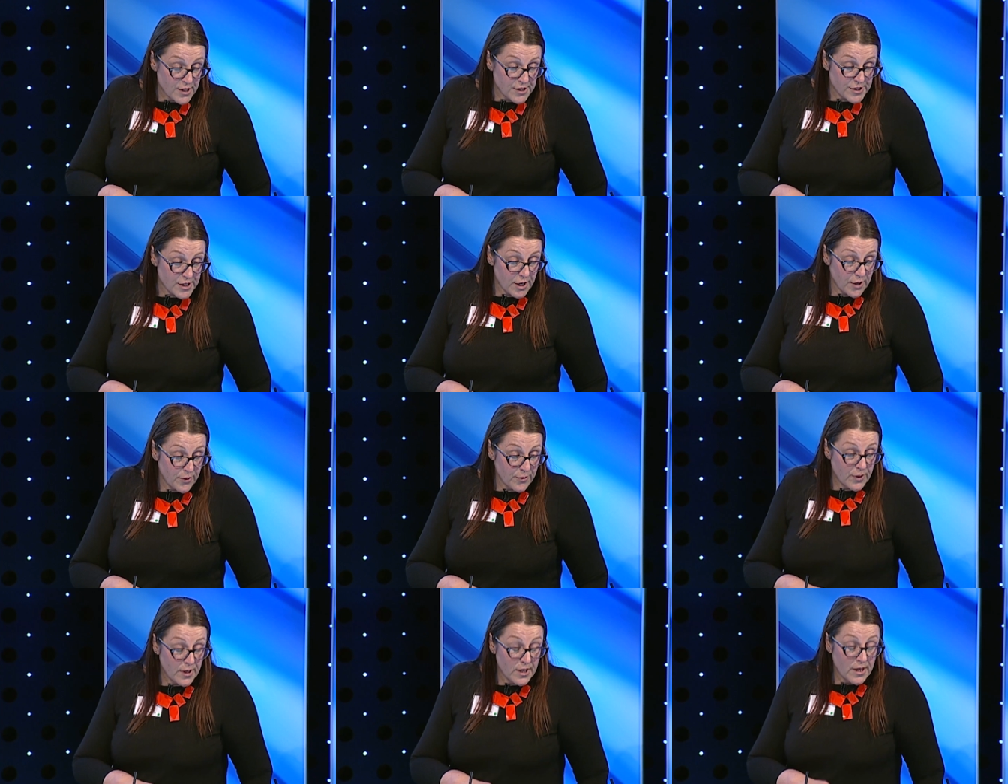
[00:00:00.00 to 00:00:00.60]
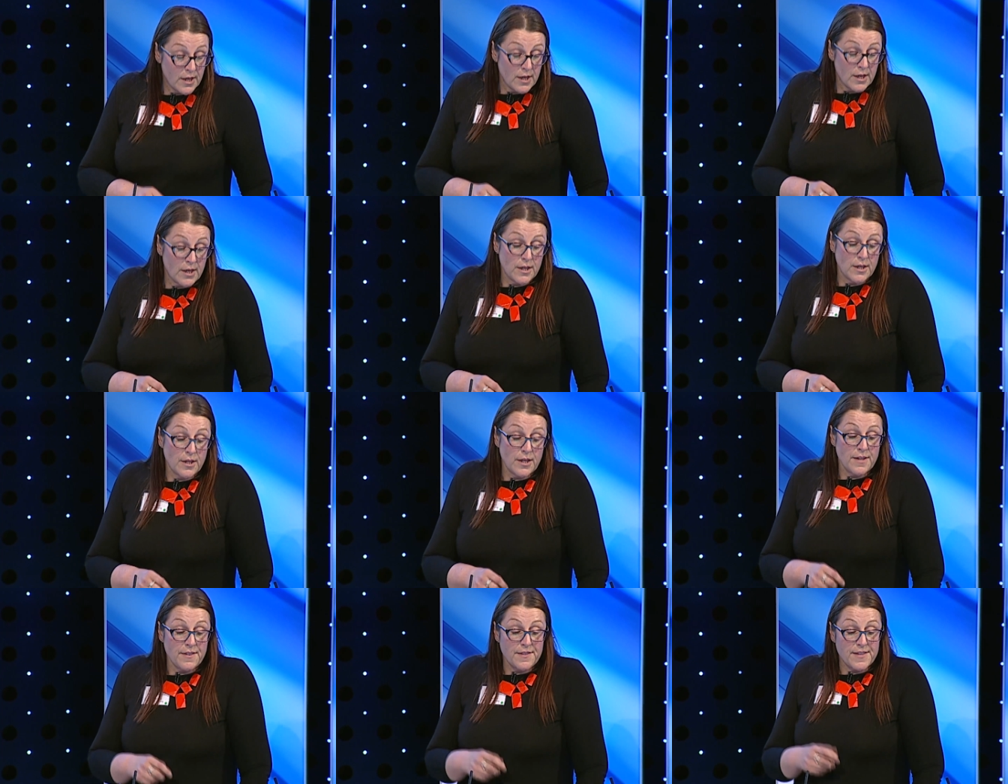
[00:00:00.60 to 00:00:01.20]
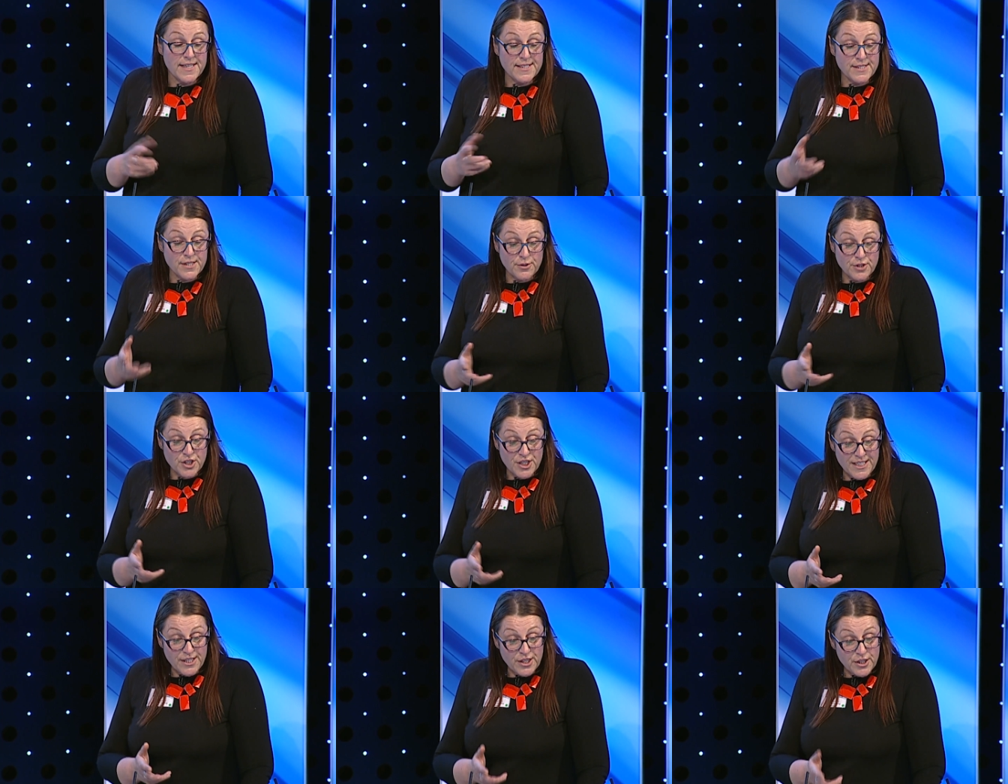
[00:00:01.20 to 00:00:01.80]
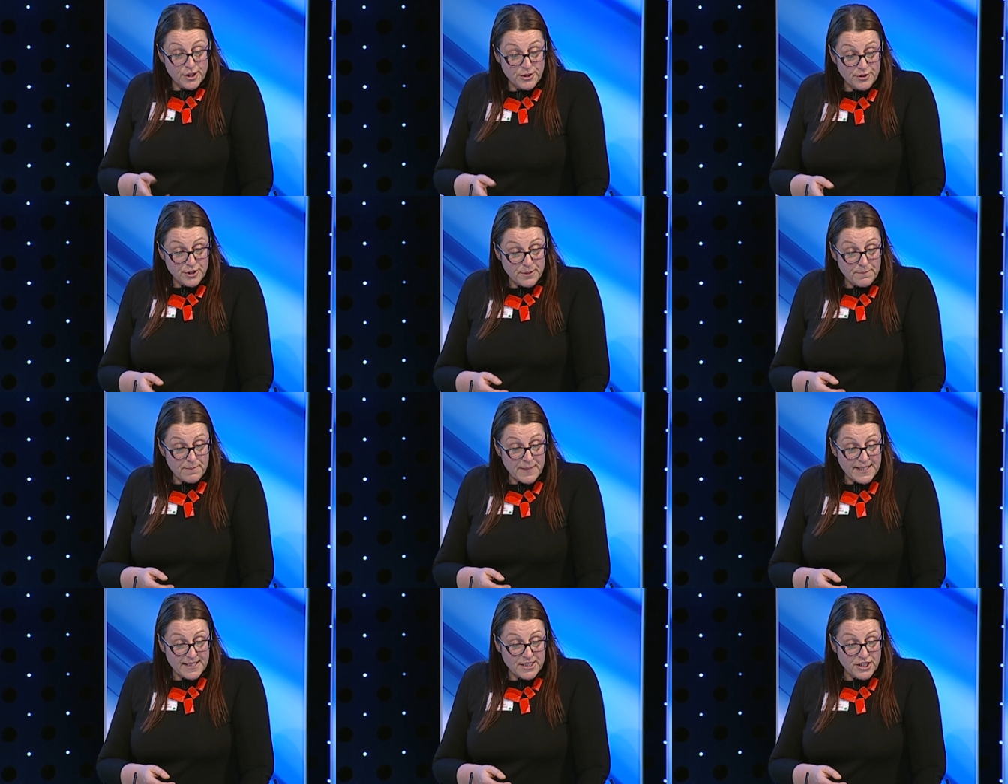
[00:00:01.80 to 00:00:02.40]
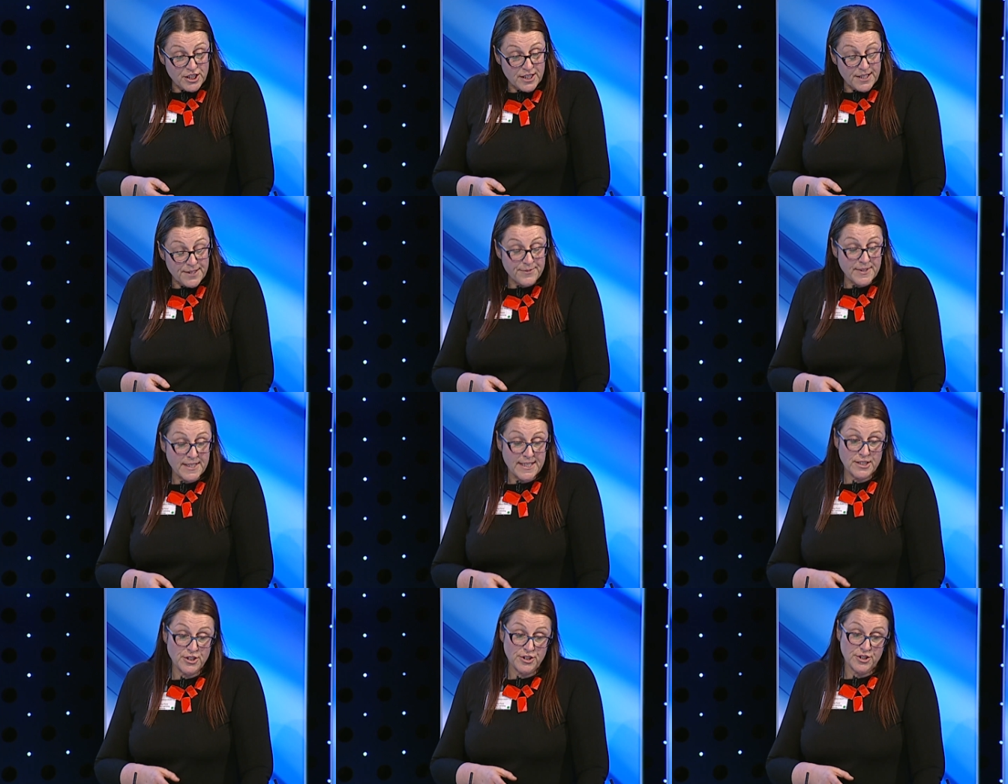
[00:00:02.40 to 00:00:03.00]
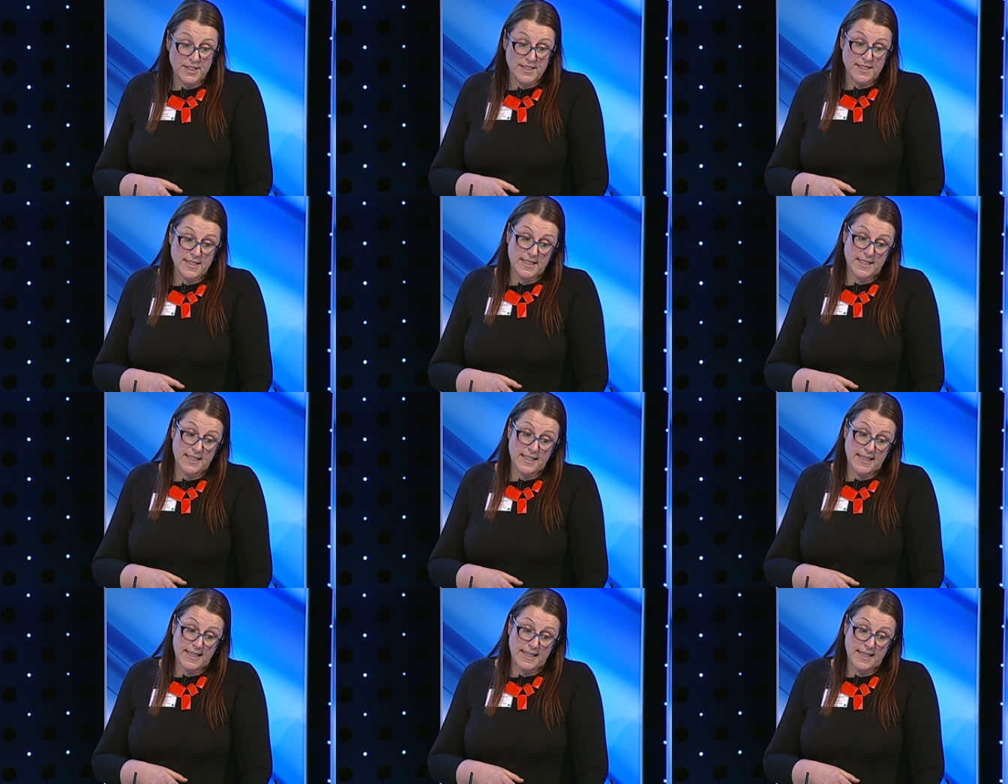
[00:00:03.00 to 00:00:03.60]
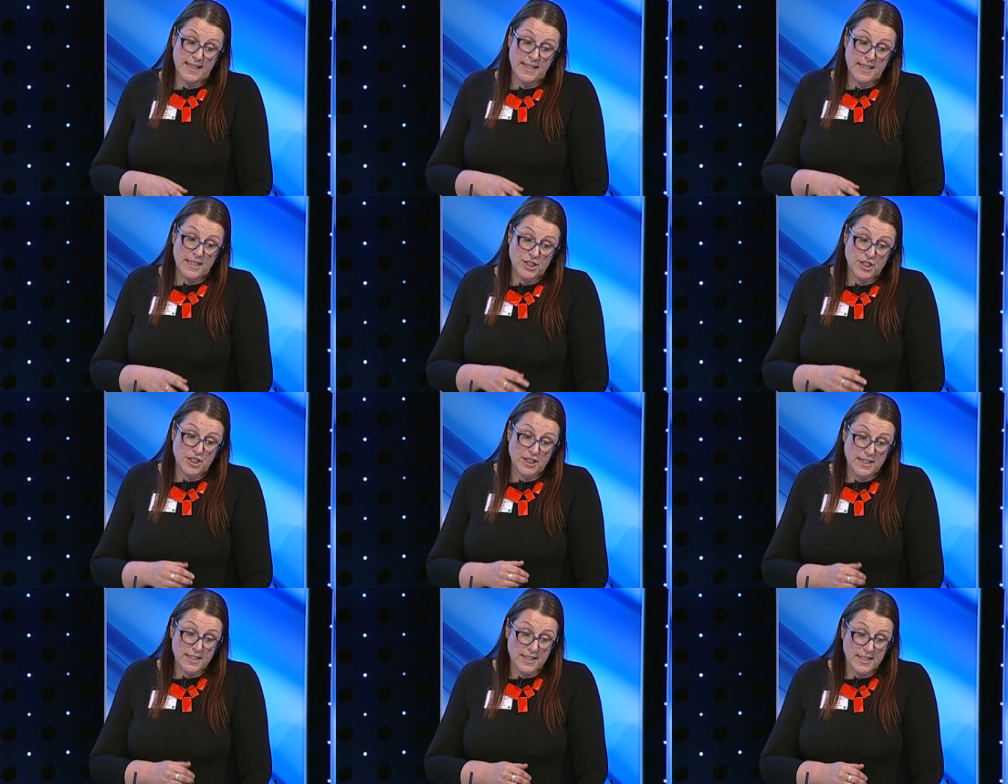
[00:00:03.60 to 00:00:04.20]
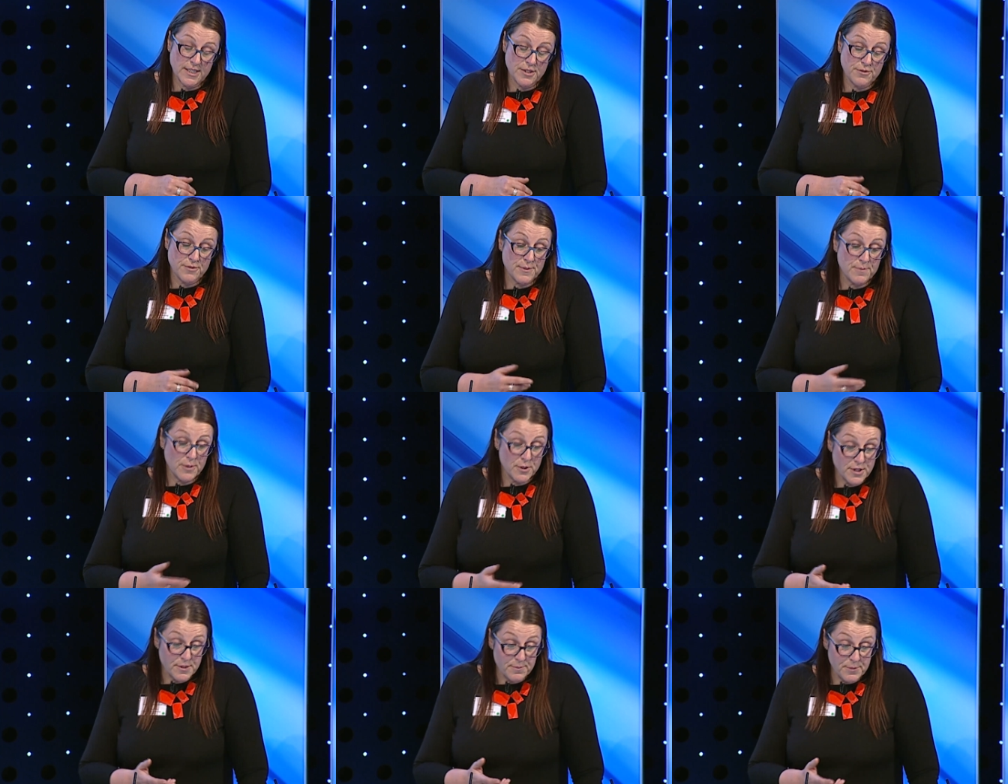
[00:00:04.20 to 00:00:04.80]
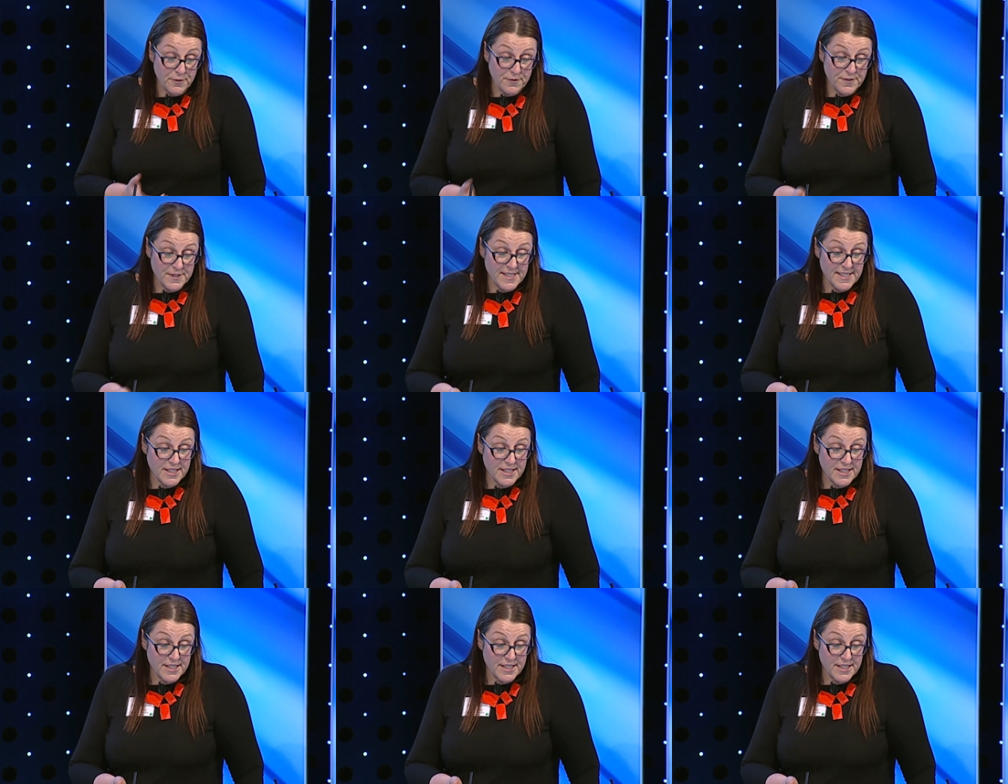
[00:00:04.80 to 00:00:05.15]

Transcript: So their social inclusion manager, interestingly, she is responsible for